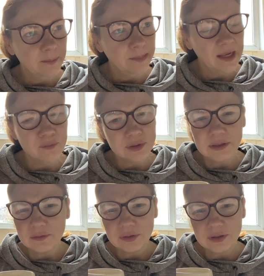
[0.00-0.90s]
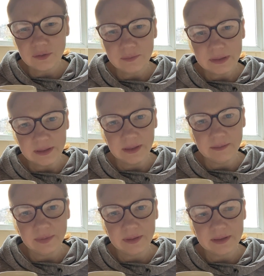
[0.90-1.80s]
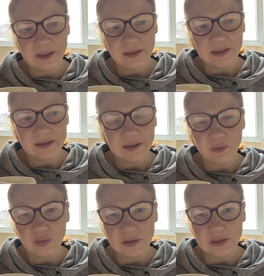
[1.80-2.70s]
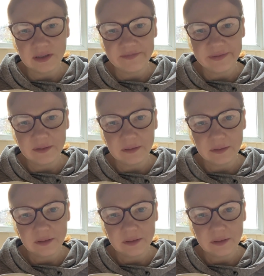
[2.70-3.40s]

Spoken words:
And I wanted to go to Zumba tonight, but it's, I think it's at 7:15.